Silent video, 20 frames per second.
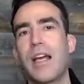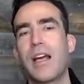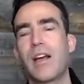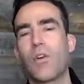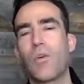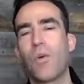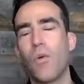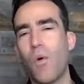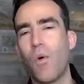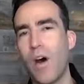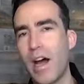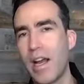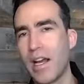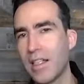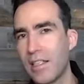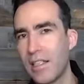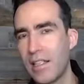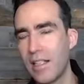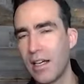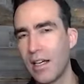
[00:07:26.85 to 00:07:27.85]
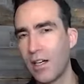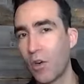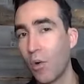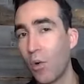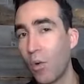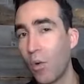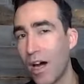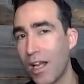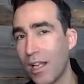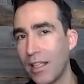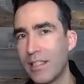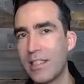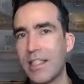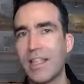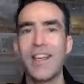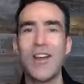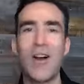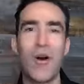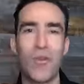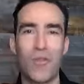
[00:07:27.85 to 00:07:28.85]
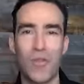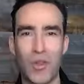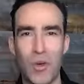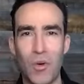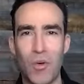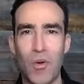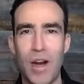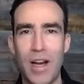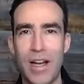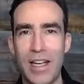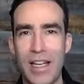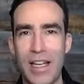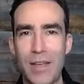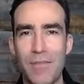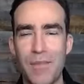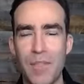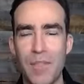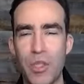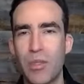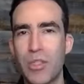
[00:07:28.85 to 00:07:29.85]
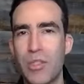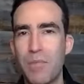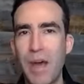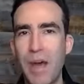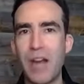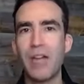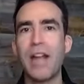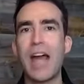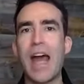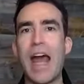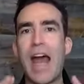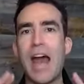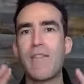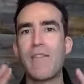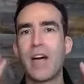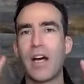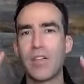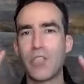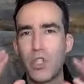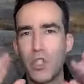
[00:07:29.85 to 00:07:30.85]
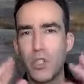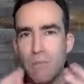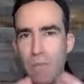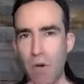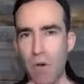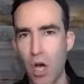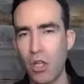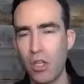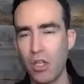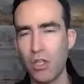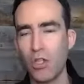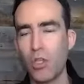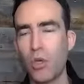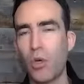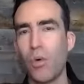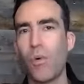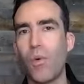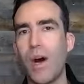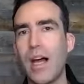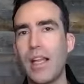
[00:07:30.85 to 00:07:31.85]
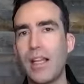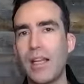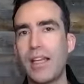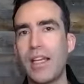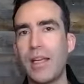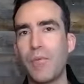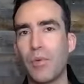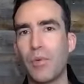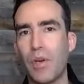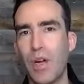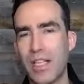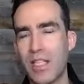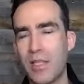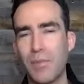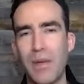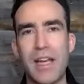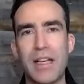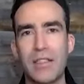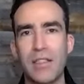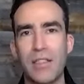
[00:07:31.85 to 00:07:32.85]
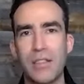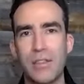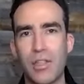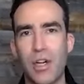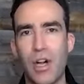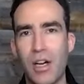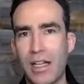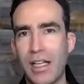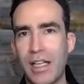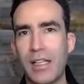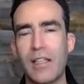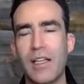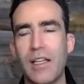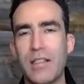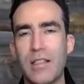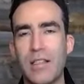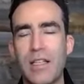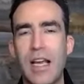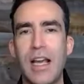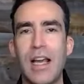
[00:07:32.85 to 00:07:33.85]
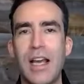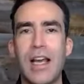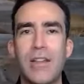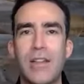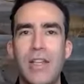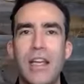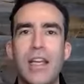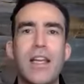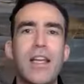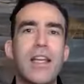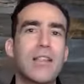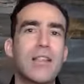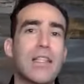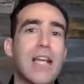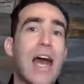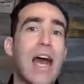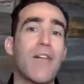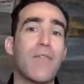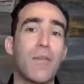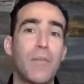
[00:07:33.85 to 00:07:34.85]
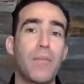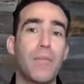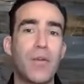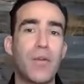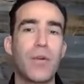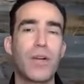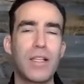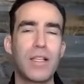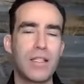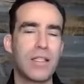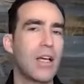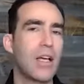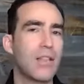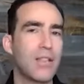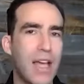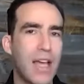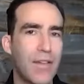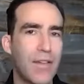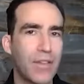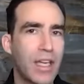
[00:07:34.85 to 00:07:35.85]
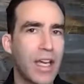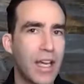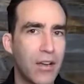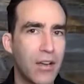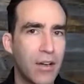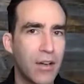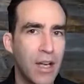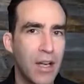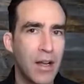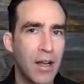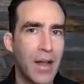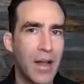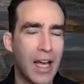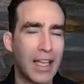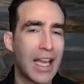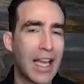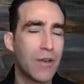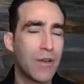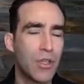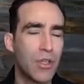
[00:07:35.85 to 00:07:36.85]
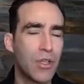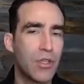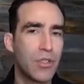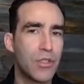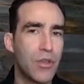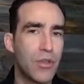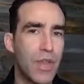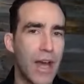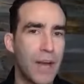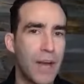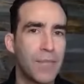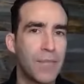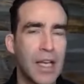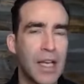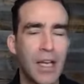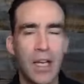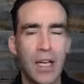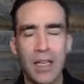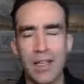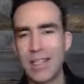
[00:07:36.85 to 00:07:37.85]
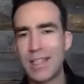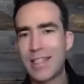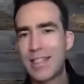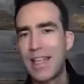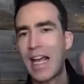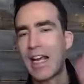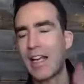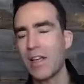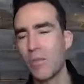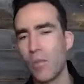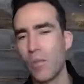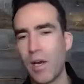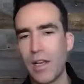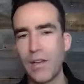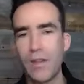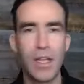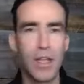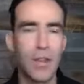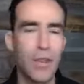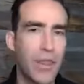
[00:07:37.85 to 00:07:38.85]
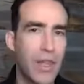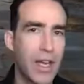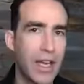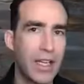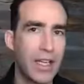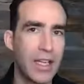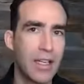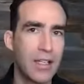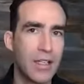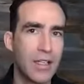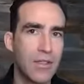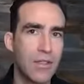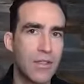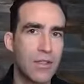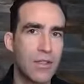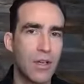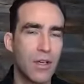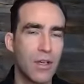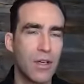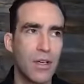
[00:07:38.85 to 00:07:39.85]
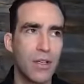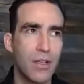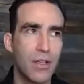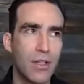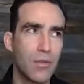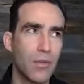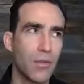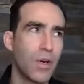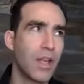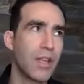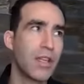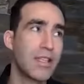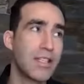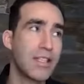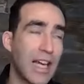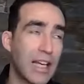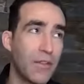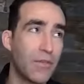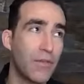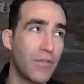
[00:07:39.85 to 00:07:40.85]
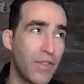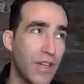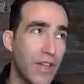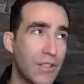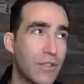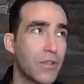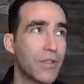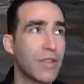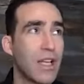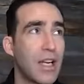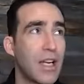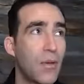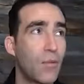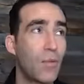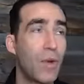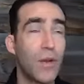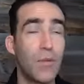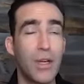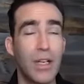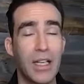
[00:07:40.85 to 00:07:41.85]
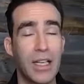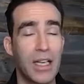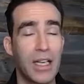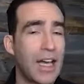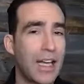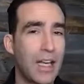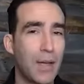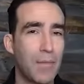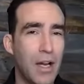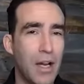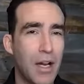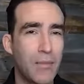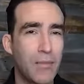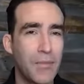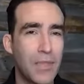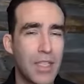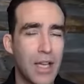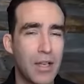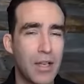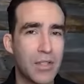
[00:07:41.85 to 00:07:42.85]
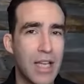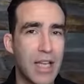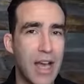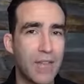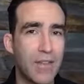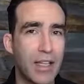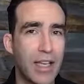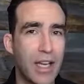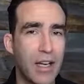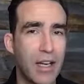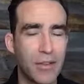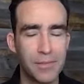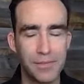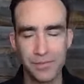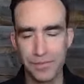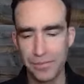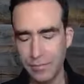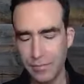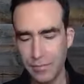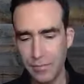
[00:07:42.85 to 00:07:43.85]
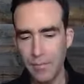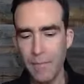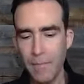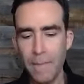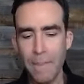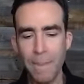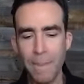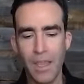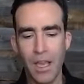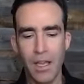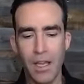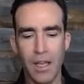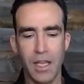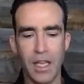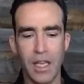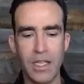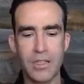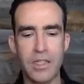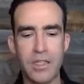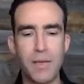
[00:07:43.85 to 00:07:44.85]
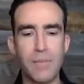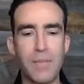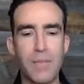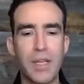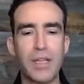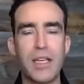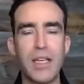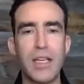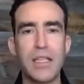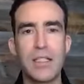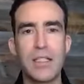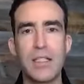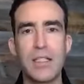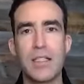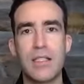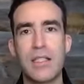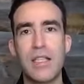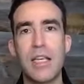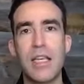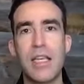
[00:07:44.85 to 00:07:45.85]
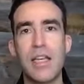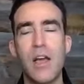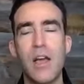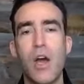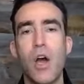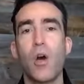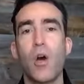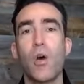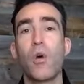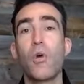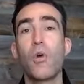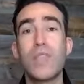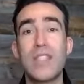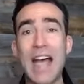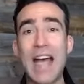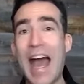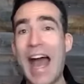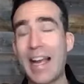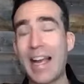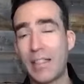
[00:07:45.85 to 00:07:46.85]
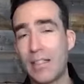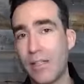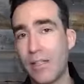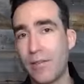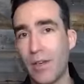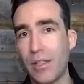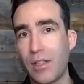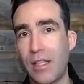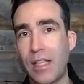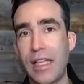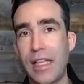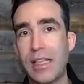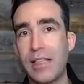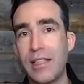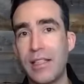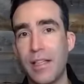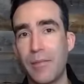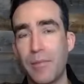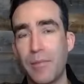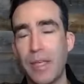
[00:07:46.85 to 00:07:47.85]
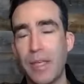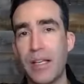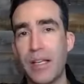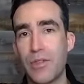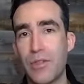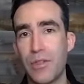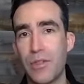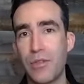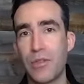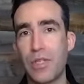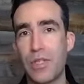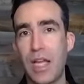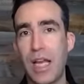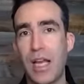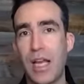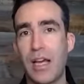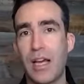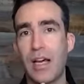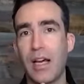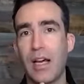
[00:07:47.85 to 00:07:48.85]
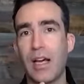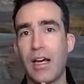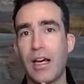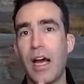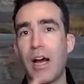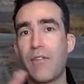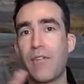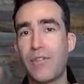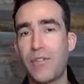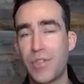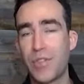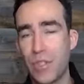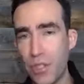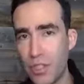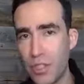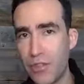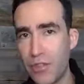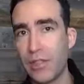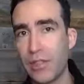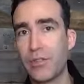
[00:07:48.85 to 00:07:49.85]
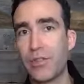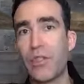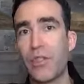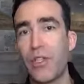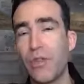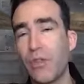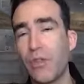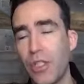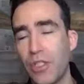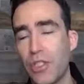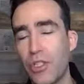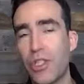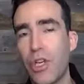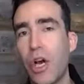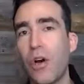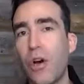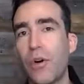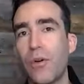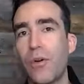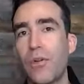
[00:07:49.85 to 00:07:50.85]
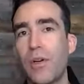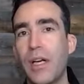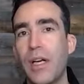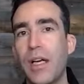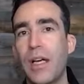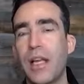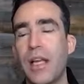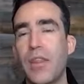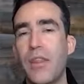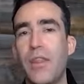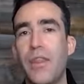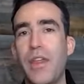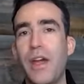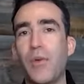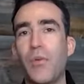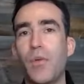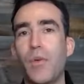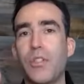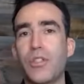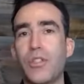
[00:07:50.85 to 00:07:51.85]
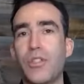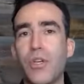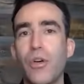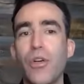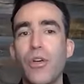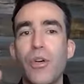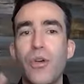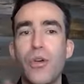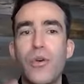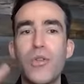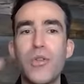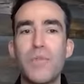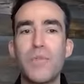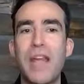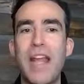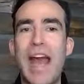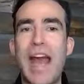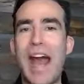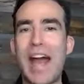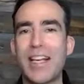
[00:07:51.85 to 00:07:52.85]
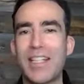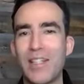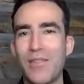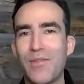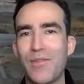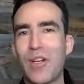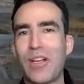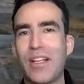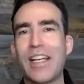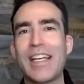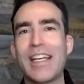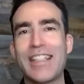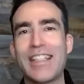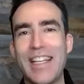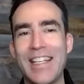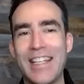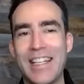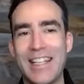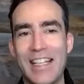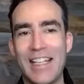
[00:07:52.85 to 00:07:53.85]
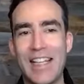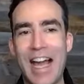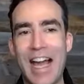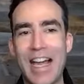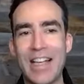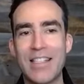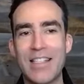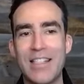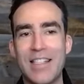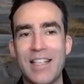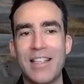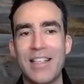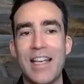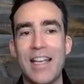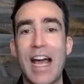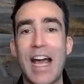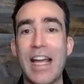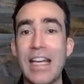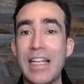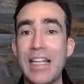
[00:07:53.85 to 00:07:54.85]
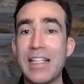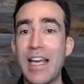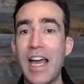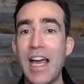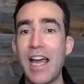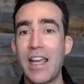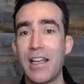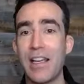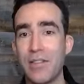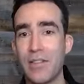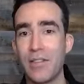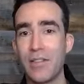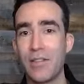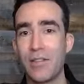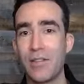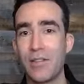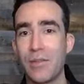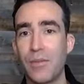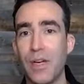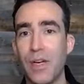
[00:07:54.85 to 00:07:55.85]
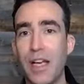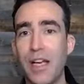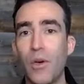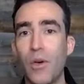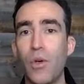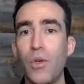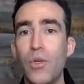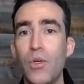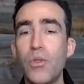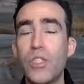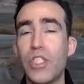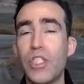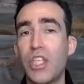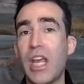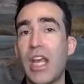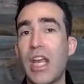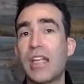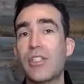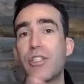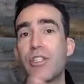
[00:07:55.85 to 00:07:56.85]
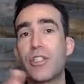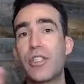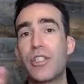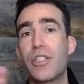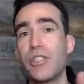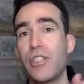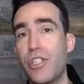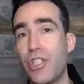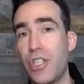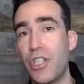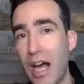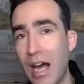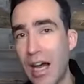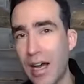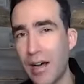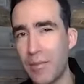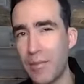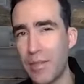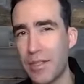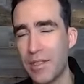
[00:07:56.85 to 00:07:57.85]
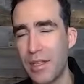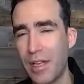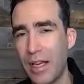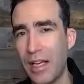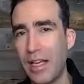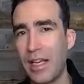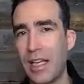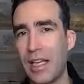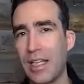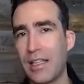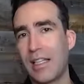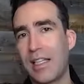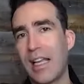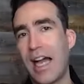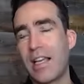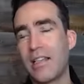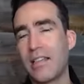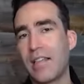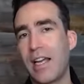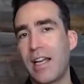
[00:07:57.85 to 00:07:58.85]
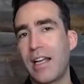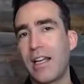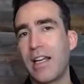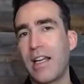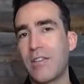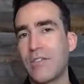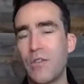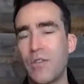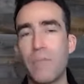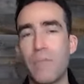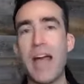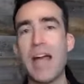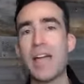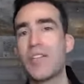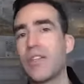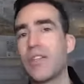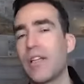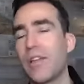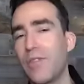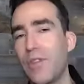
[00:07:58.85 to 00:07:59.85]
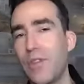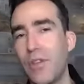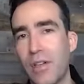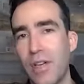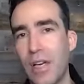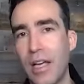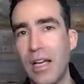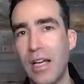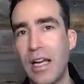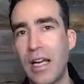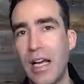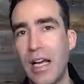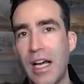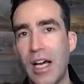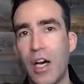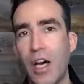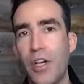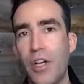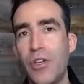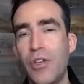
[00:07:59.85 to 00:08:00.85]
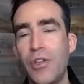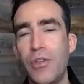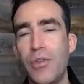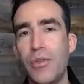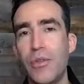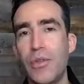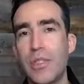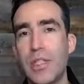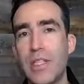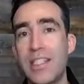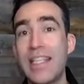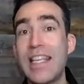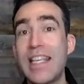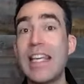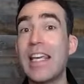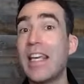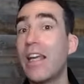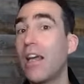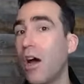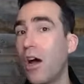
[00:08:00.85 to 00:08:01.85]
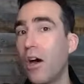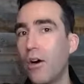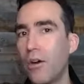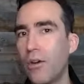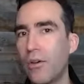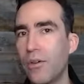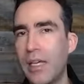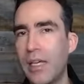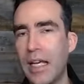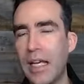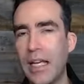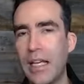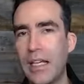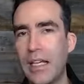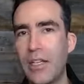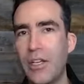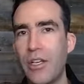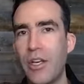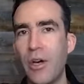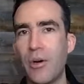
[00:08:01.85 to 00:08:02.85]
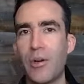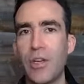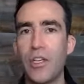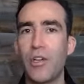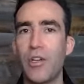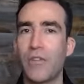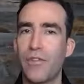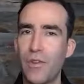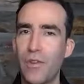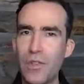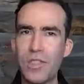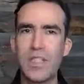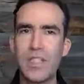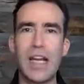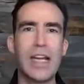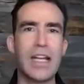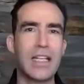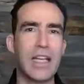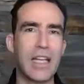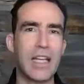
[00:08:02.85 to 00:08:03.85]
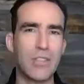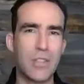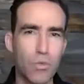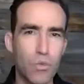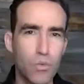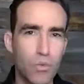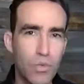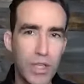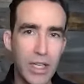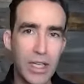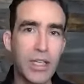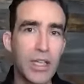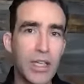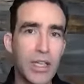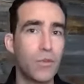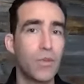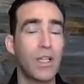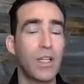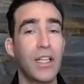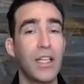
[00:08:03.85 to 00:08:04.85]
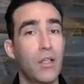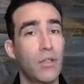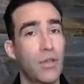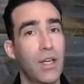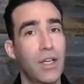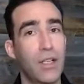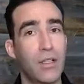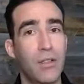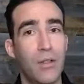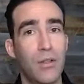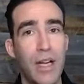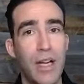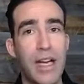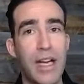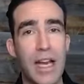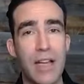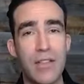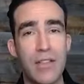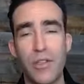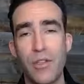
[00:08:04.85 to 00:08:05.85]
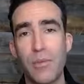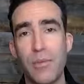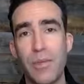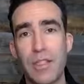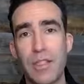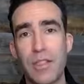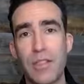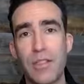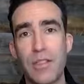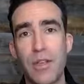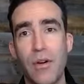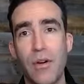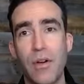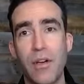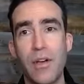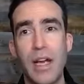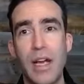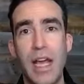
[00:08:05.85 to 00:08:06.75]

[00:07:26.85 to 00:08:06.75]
quality over quantity. So it's better to have a smaller quality prospect target list than it is to have a big one. And Sales Navigator allows you to do that. The second one that is one of the second features that we really like about Sales Navigator is the ability to see who's active on LinkedIn, because there's a search filter you can show that will show you who's been active on LinkedIn in the last 90 days, right? Who's changed jobs in the last 90 days. So imagine if you're a new CEO, your first 90 days are really, really critical, right? As a new business owner,